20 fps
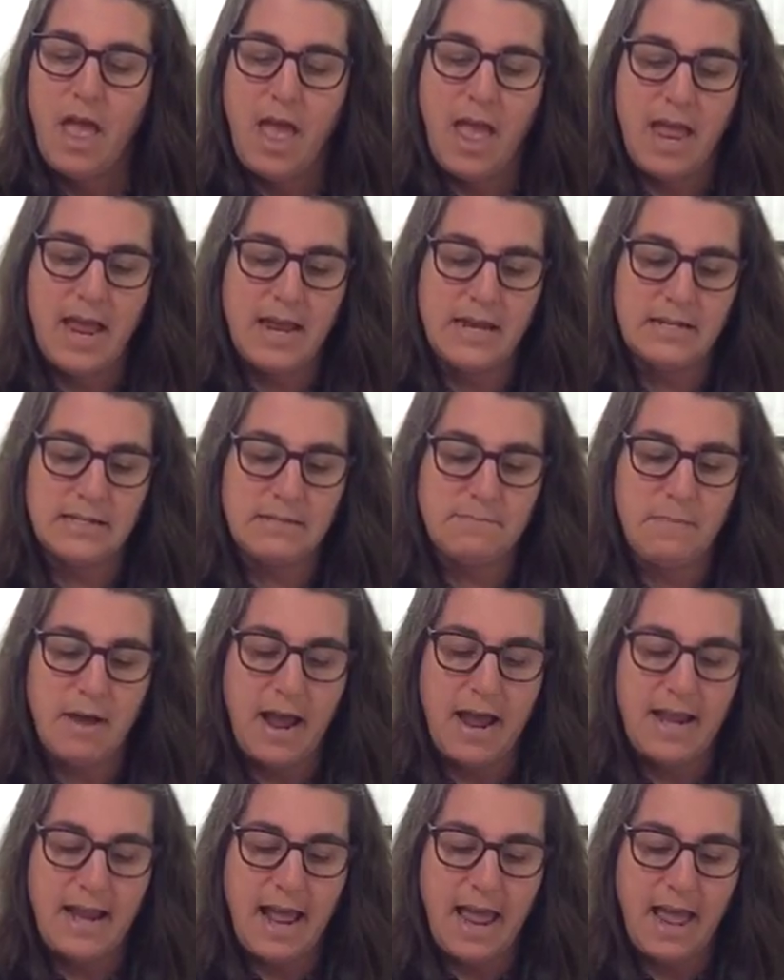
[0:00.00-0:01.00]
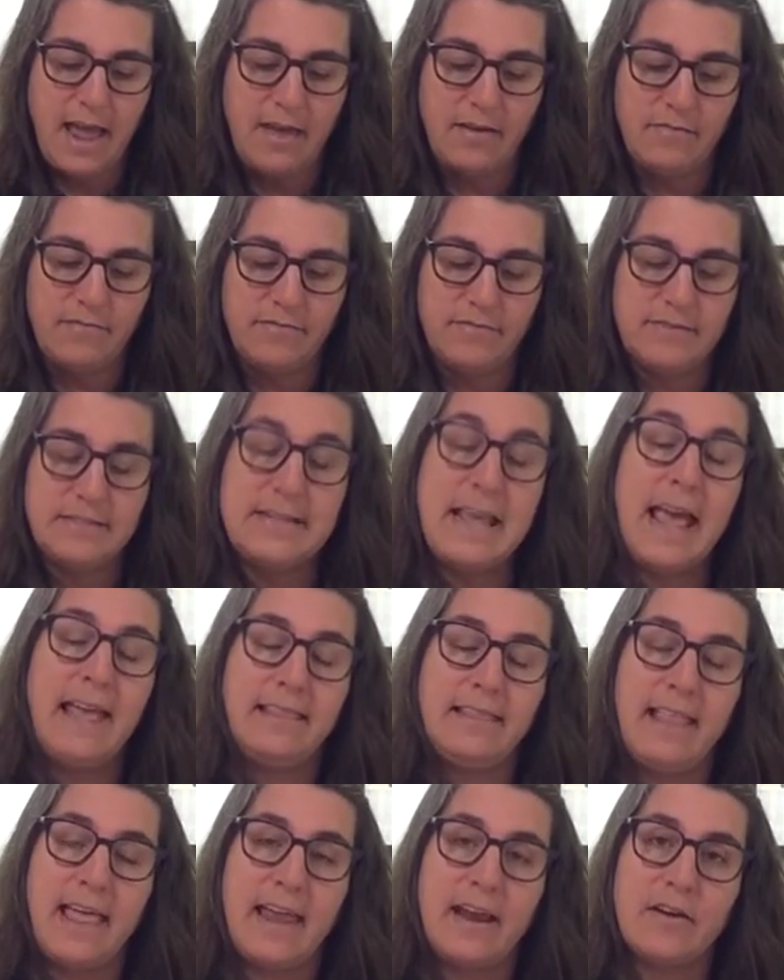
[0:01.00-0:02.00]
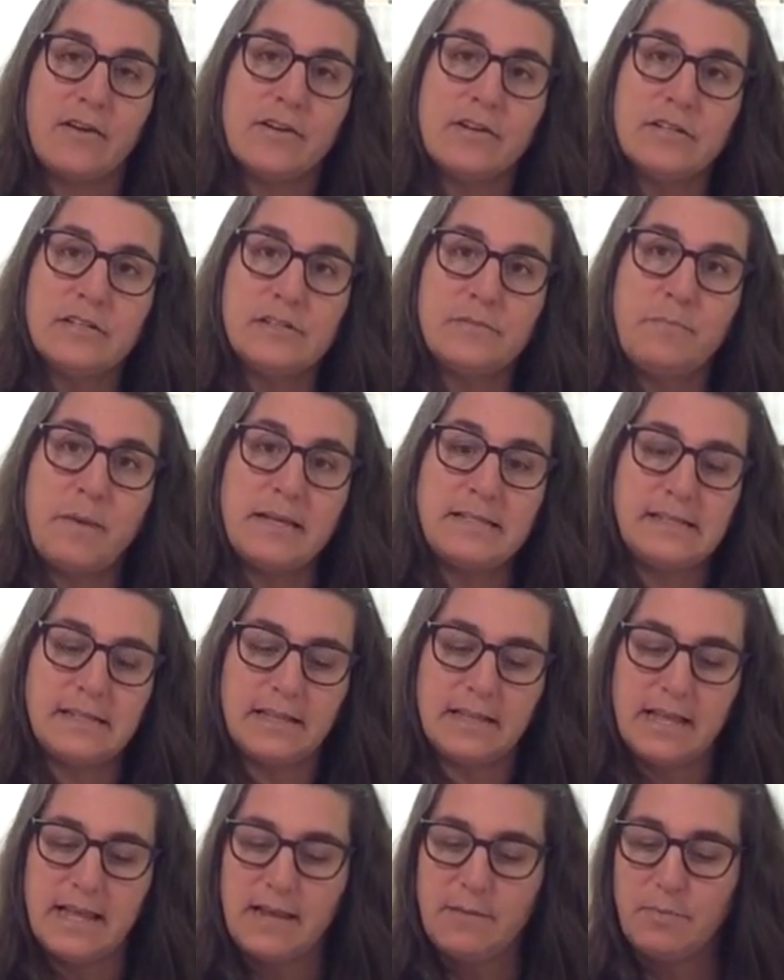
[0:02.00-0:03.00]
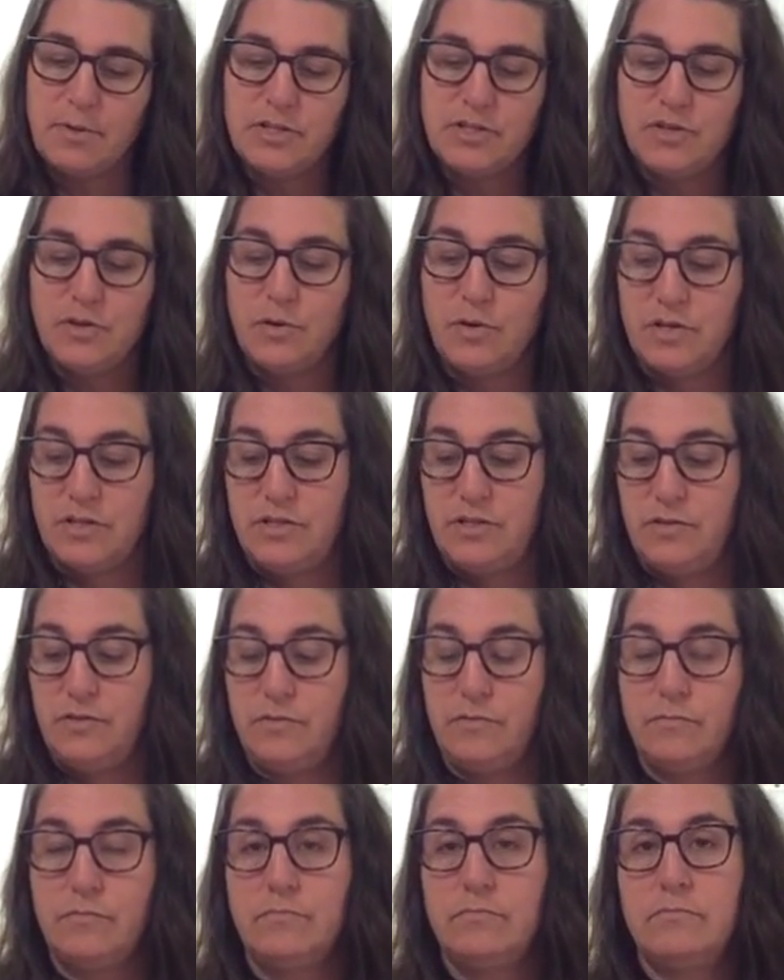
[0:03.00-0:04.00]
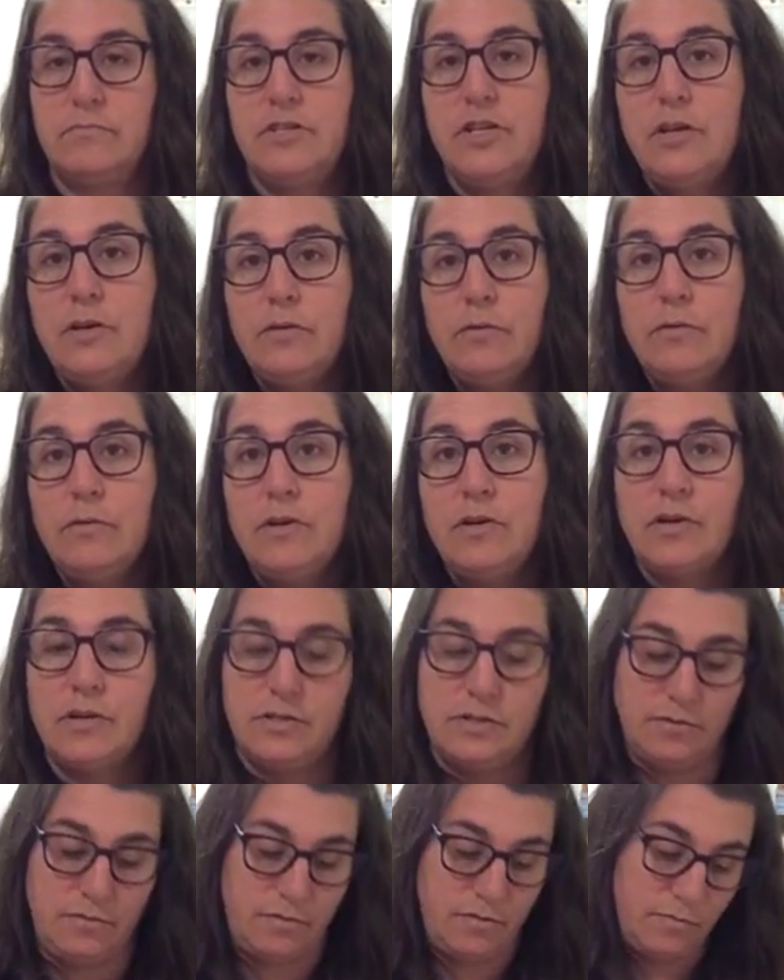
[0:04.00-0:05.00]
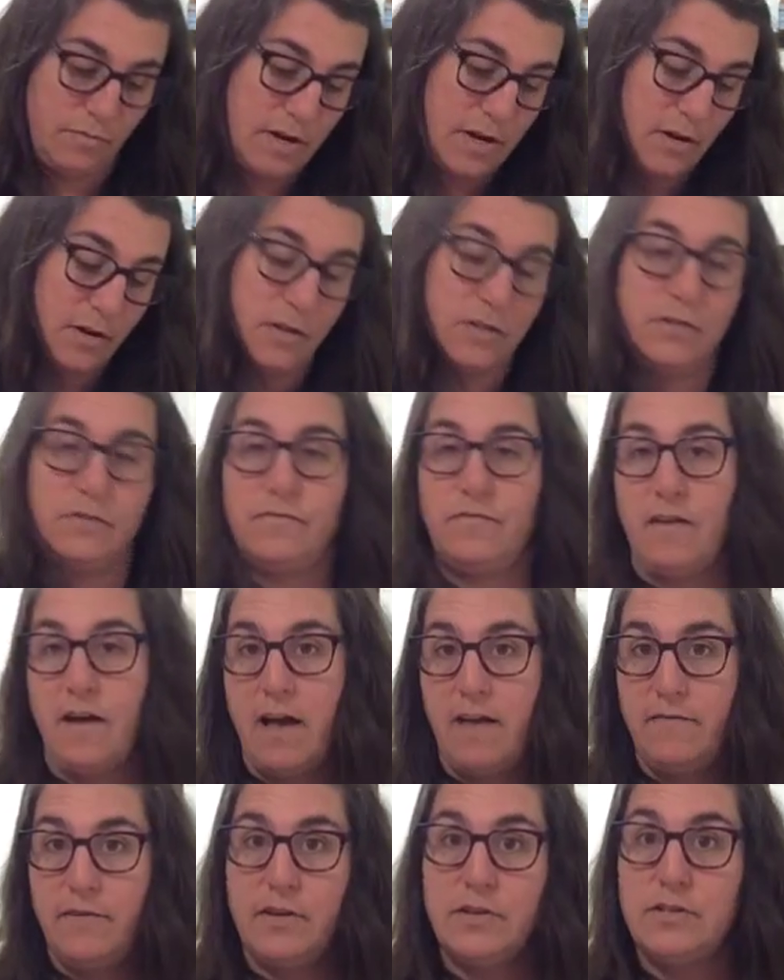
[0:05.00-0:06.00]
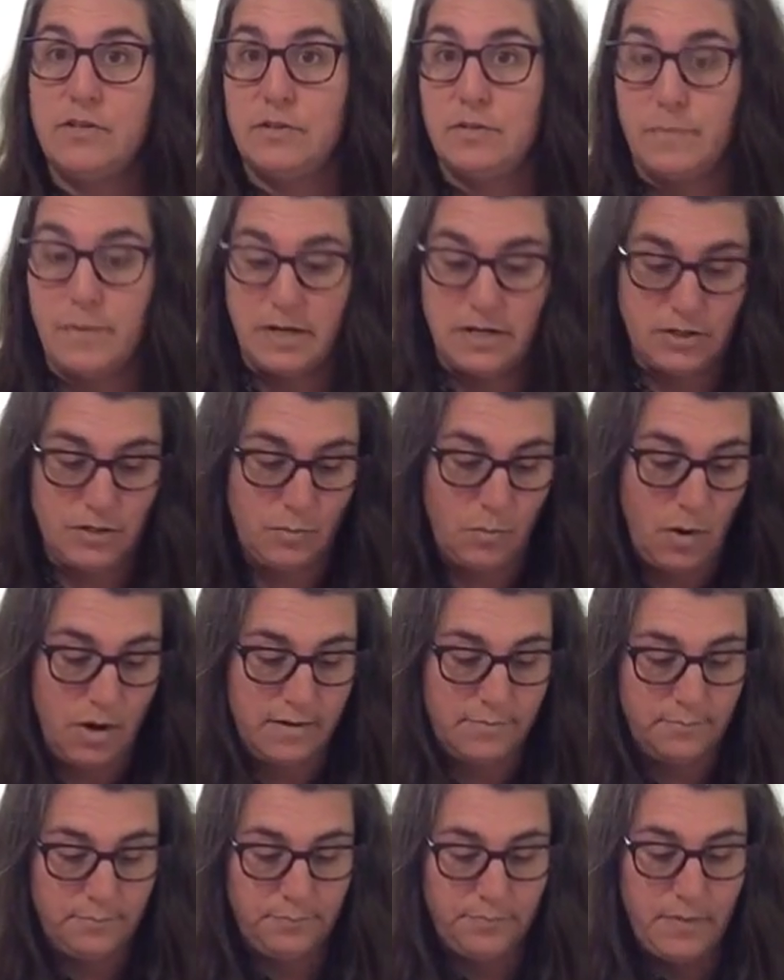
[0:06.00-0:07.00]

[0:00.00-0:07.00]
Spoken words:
And in mine, I have 10 layers basically, but you could do 2, you could do 3, you could do 5, you can do as many as you want,